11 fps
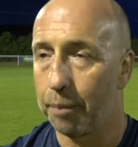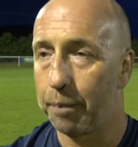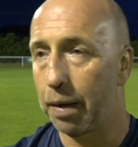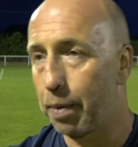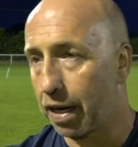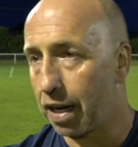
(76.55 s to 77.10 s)

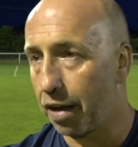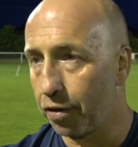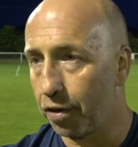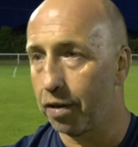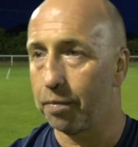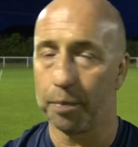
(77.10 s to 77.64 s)
be a bit
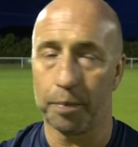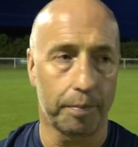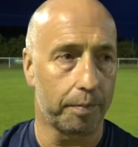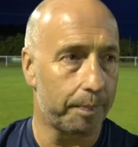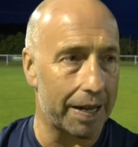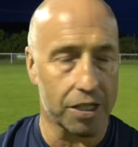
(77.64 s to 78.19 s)
clever and
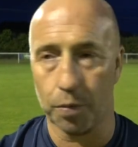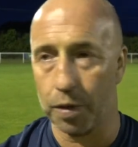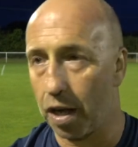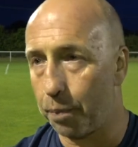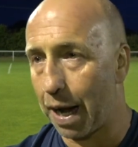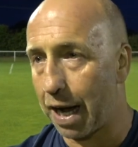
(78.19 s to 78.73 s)
better with
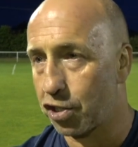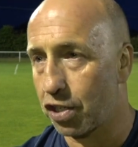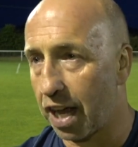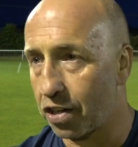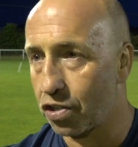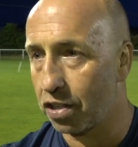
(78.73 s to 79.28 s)
our pass
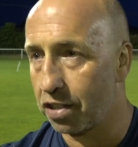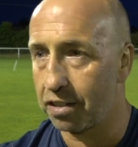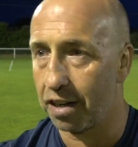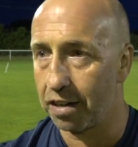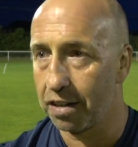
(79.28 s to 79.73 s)
selection and